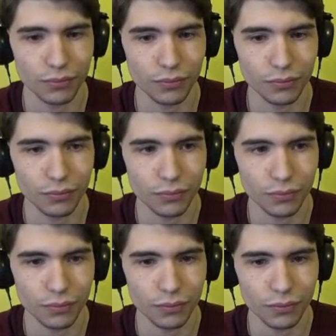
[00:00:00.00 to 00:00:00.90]

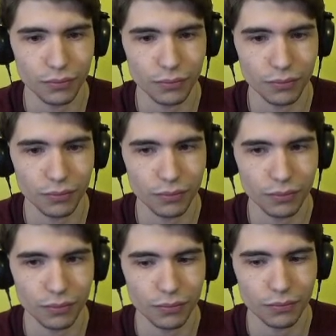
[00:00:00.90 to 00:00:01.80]

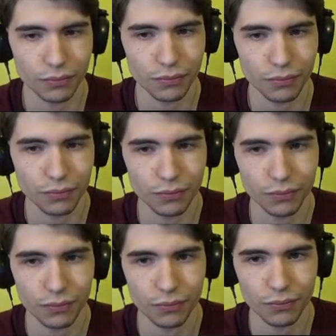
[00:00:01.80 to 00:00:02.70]

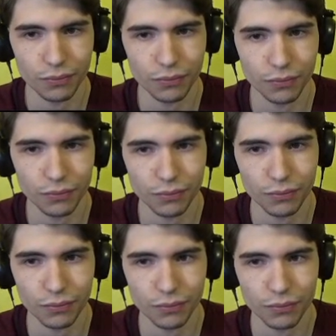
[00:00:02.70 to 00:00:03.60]

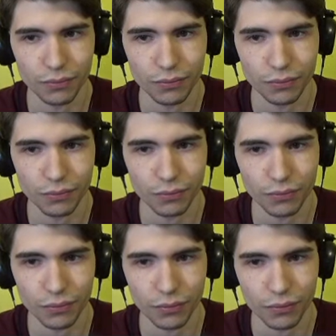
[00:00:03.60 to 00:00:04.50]

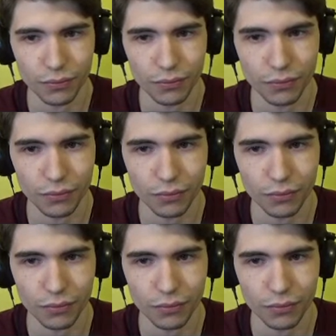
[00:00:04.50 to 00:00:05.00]
[no speech]